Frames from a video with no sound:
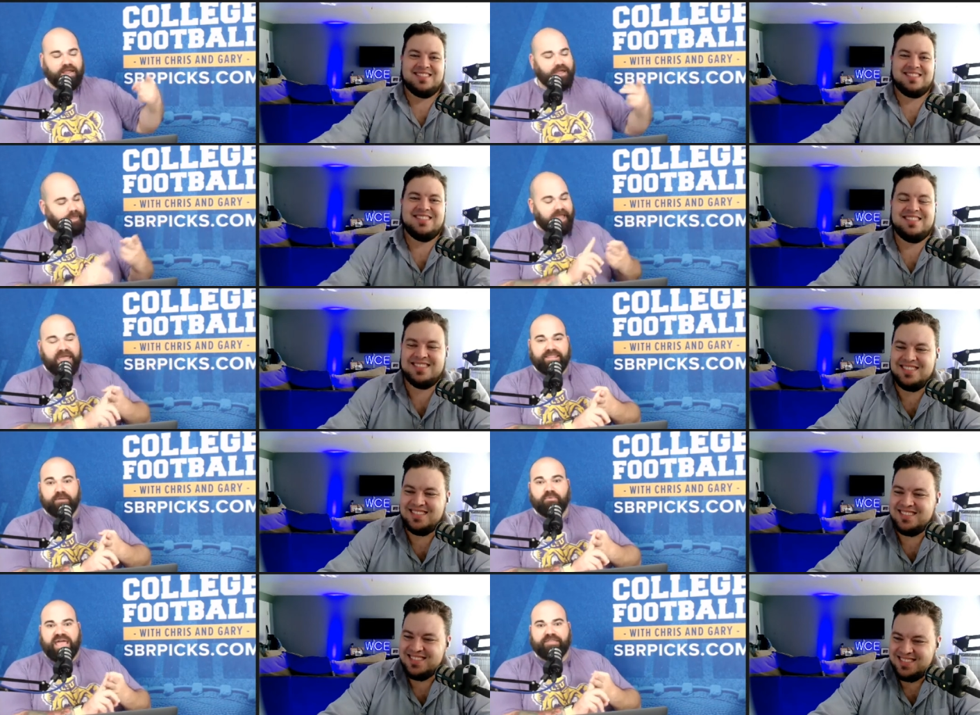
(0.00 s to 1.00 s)
Speaker 1: And then we
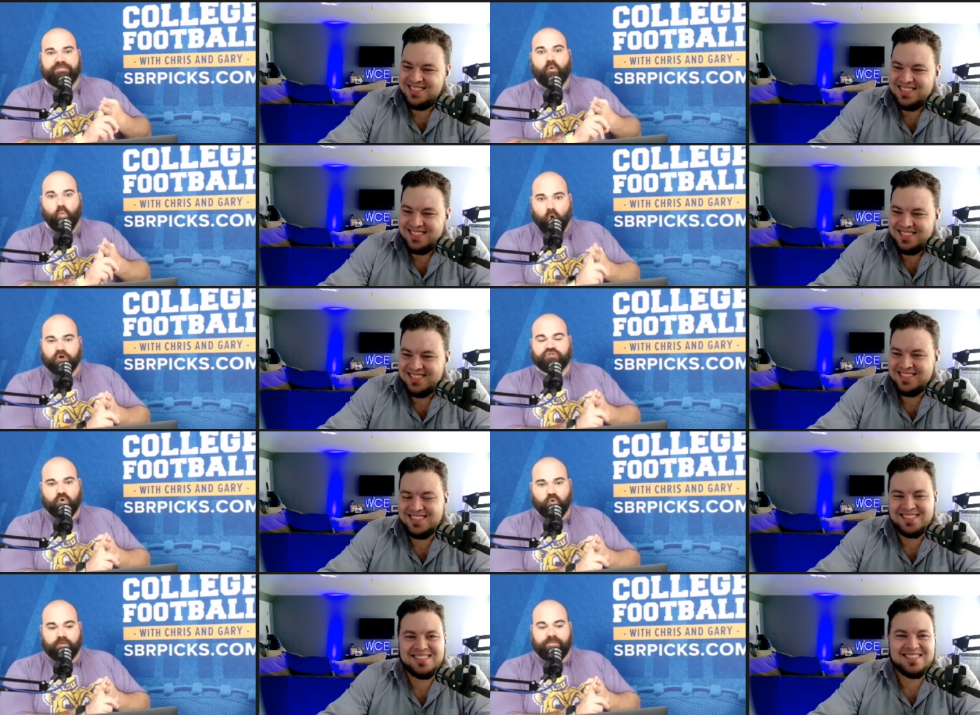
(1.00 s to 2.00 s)
had the worst
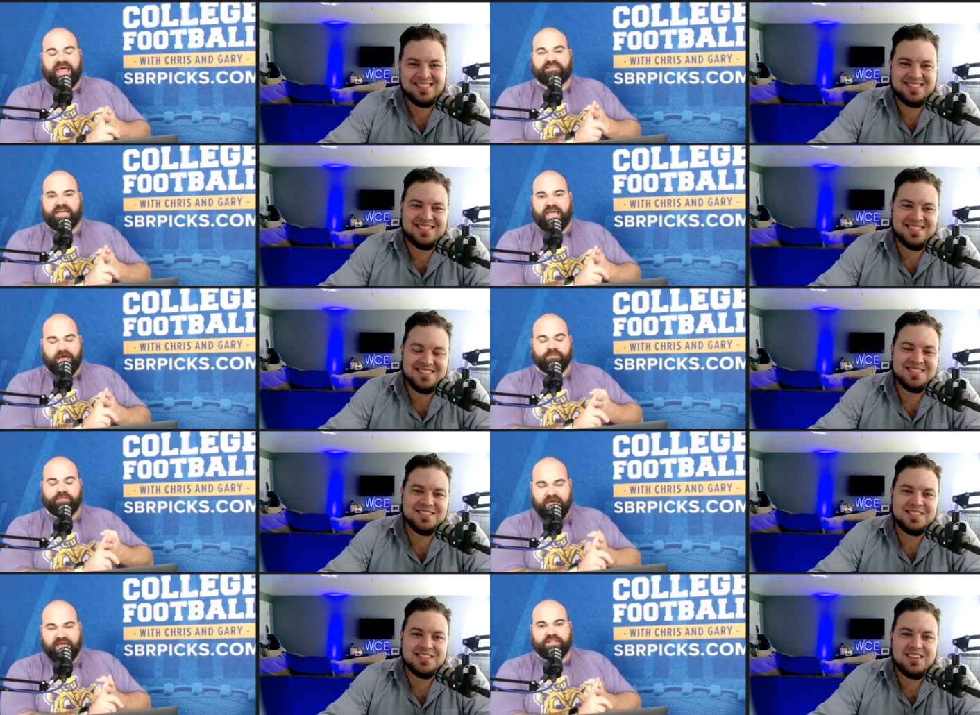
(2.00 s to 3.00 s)
quarterback to uh, the head
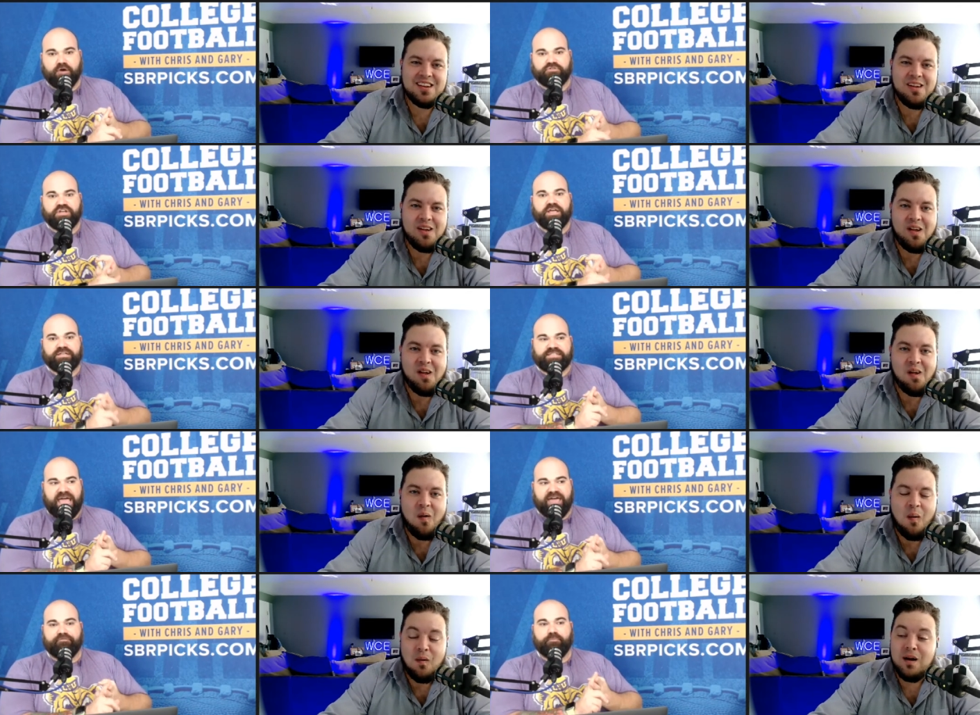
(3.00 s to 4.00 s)
coach to ever
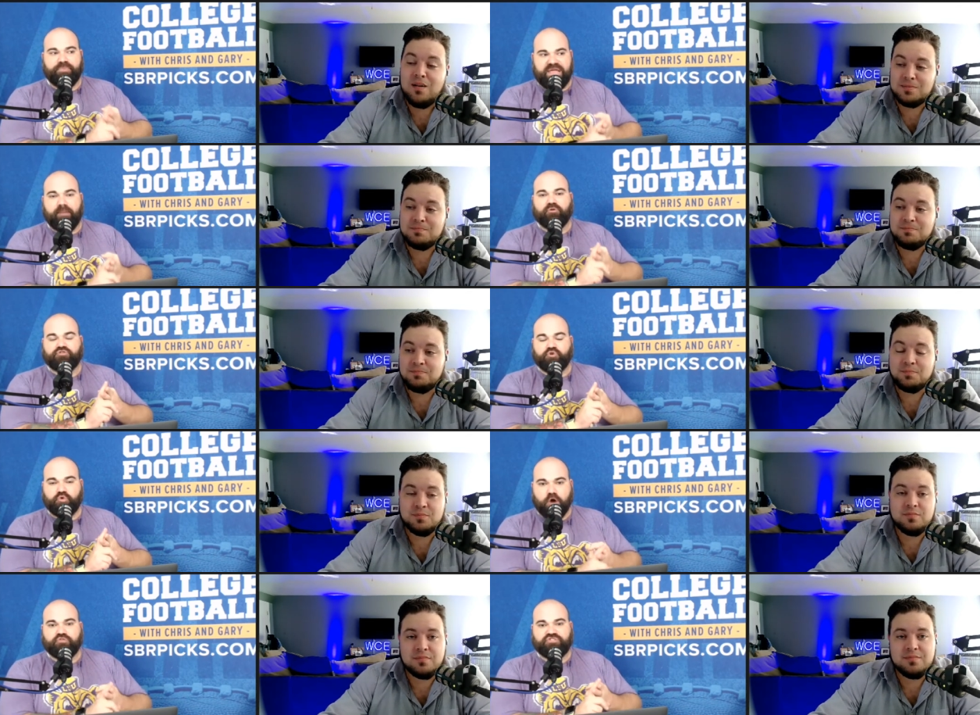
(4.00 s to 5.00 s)
be able to
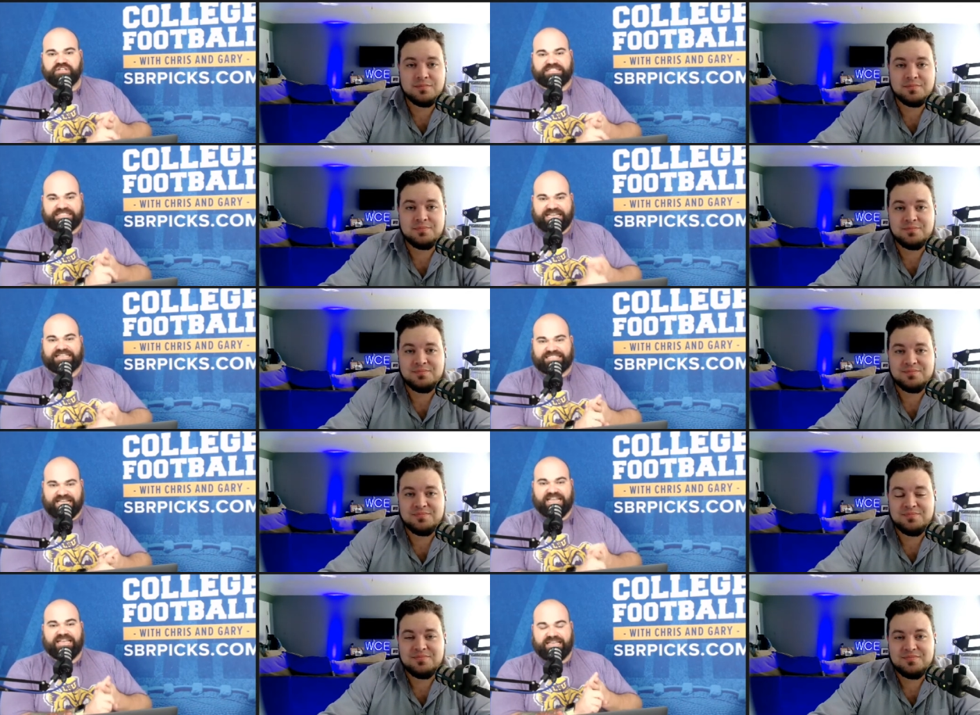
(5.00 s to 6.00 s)
coach 16
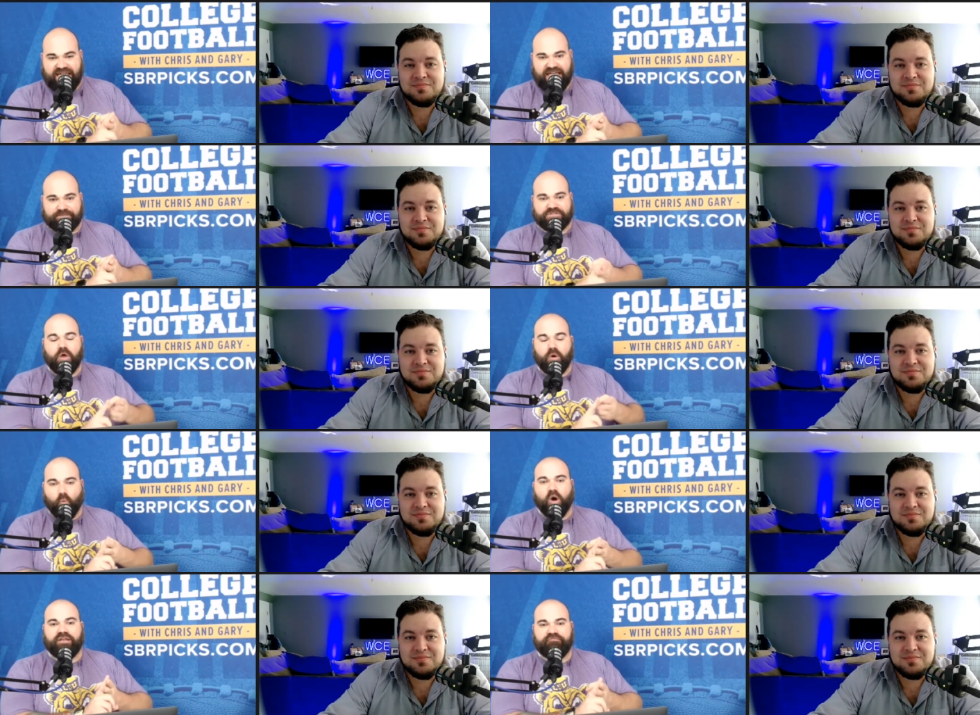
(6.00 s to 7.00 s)
games, one
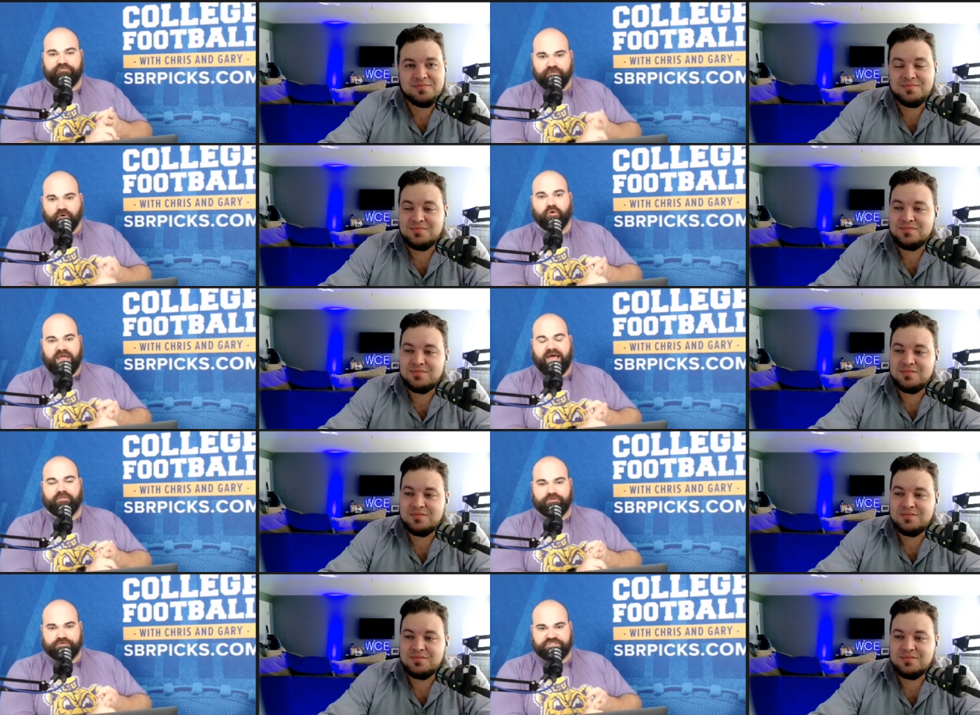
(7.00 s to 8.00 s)
full calendar
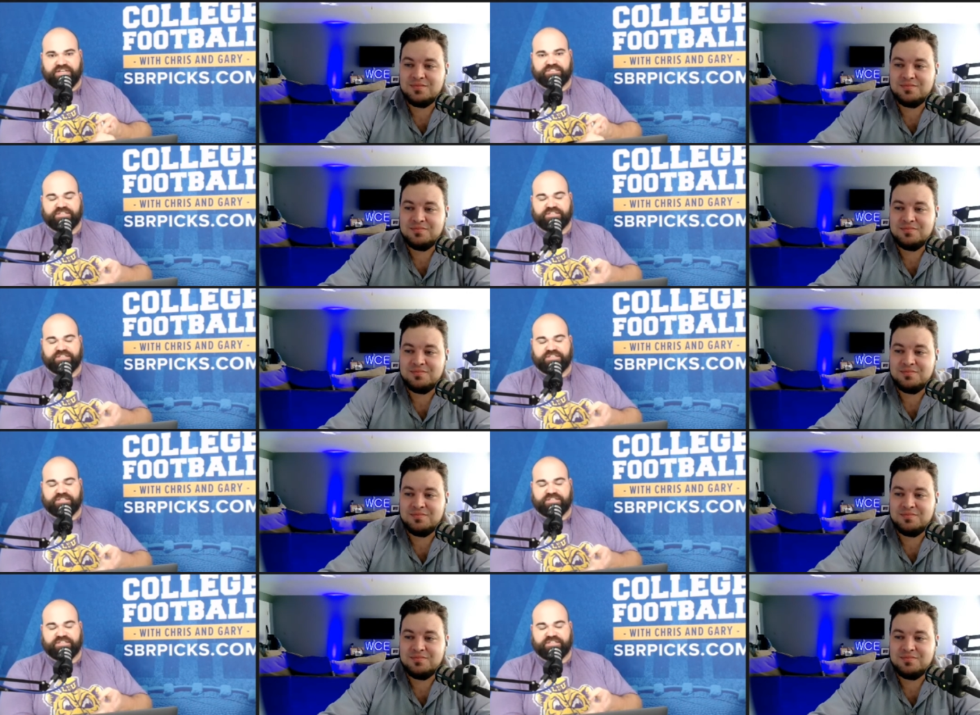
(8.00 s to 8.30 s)
season,